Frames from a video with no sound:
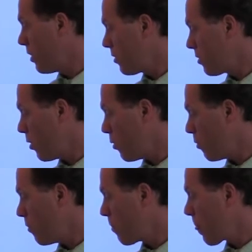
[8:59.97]

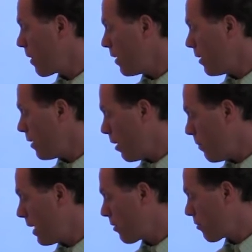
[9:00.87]
So
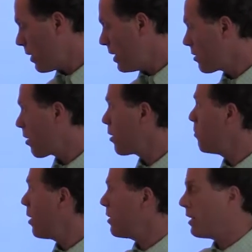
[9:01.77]
omega threes are
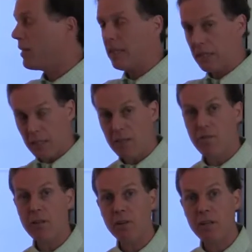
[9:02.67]
abundant in
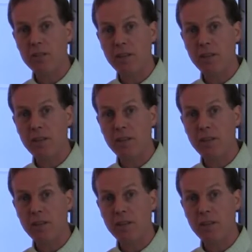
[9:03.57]
leafy green